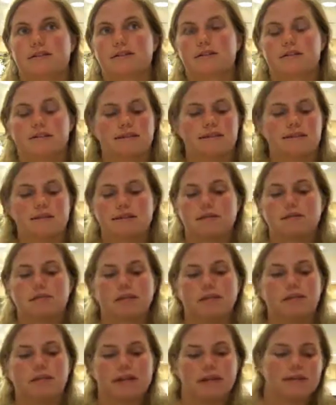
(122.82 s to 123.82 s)
just this
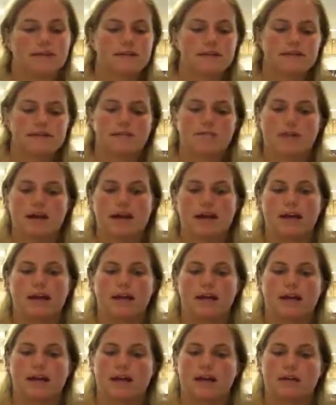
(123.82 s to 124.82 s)
simple PVC
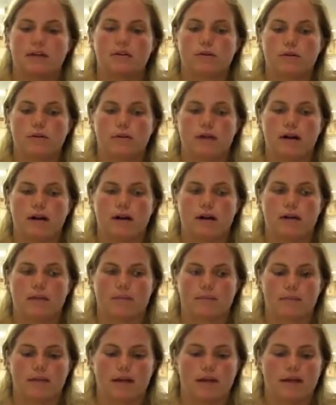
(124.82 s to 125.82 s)
made
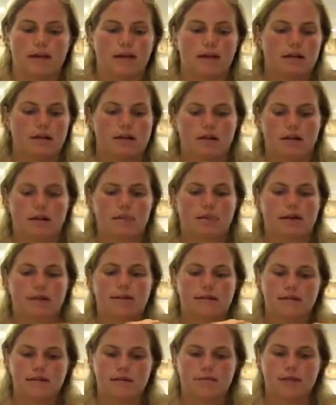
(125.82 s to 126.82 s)
thing about
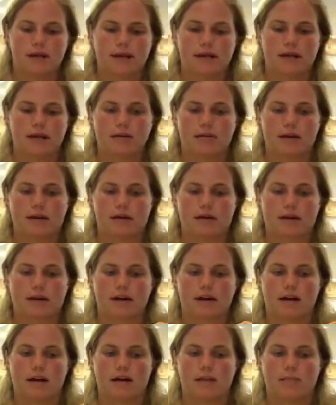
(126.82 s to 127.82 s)
this big with
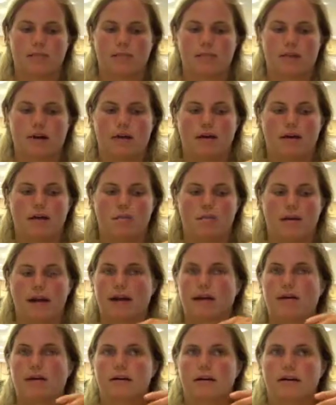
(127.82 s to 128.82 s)

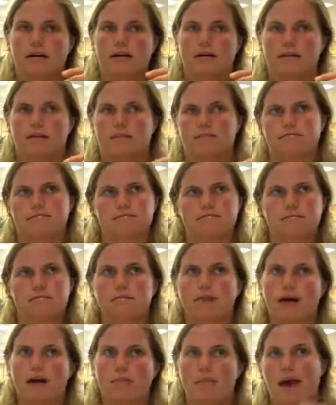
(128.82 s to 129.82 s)
metal and
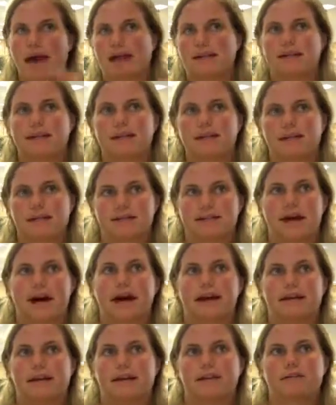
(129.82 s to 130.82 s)
a magnet
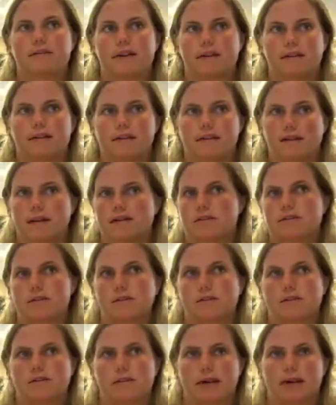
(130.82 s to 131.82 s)
inside that creates
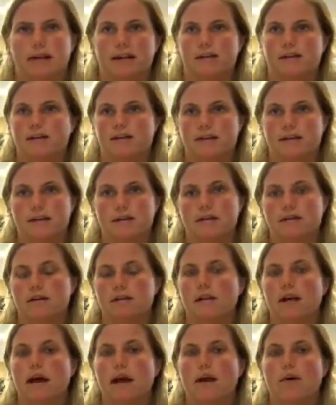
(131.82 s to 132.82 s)
electromagnetic
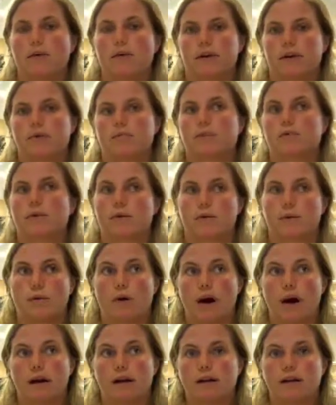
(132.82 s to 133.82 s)
field, where you pour
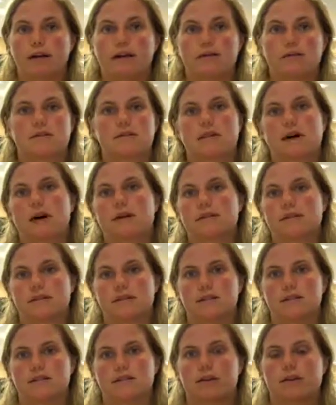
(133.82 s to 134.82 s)
water and salt
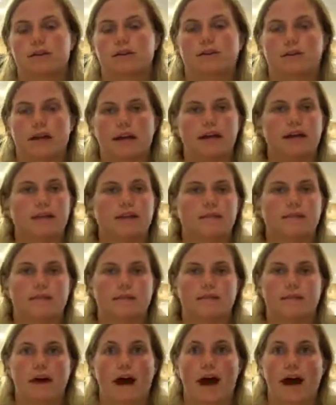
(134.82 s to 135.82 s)
into it, crank it for
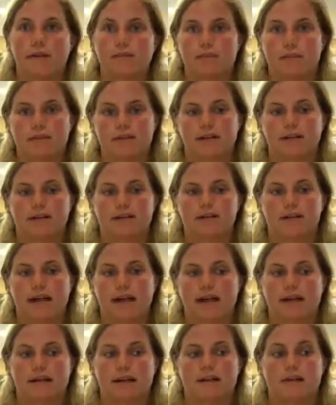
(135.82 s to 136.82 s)
5 minutes,
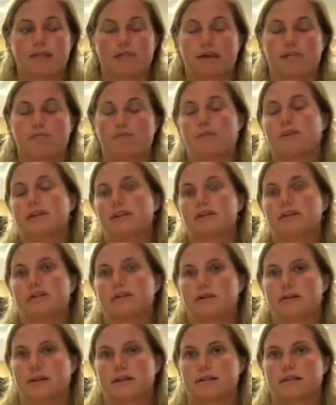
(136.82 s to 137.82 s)
and then you have
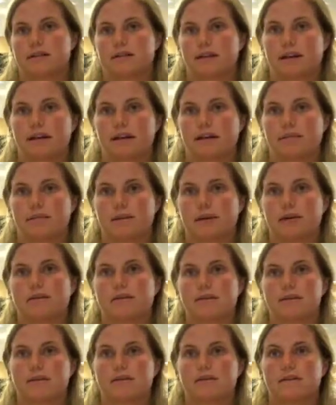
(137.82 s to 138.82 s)
bleach that's created because
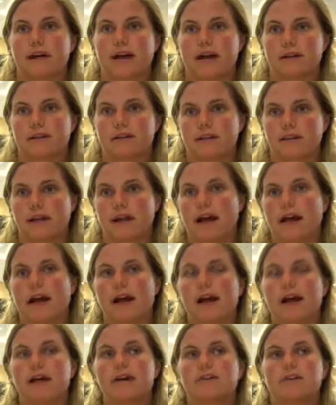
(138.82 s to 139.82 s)
of this reaction.
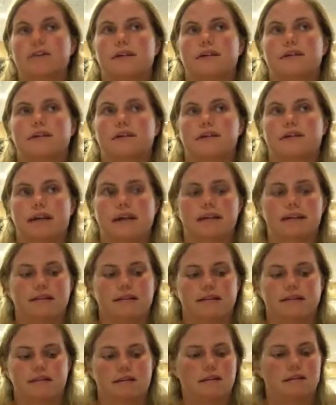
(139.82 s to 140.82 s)
So then you can take
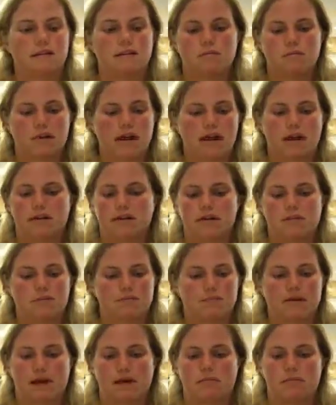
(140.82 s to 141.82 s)
this little amount, it's
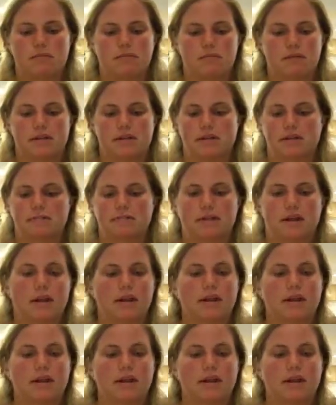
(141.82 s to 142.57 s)
probably